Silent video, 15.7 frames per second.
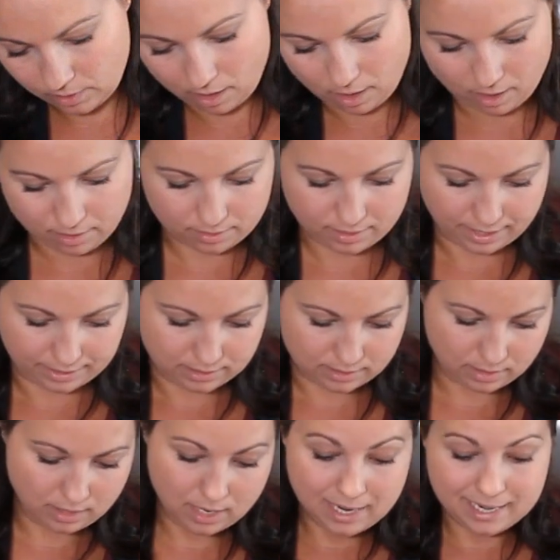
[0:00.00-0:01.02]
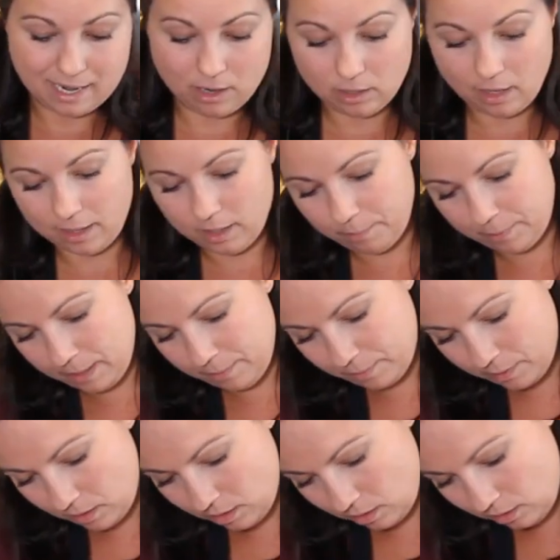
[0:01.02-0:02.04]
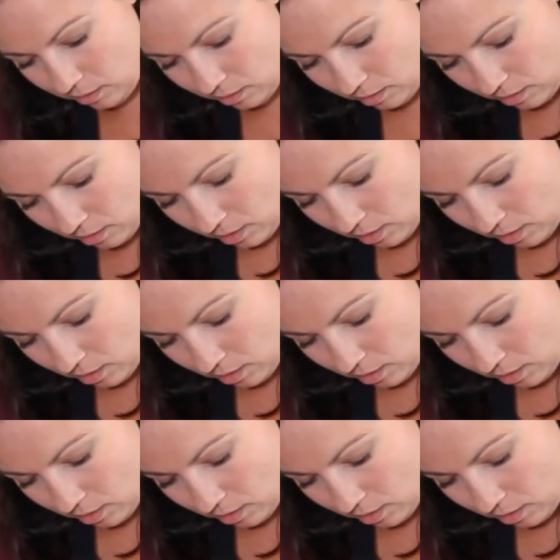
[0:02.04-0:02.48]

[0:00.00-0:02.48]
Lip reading: All right, now a lot of people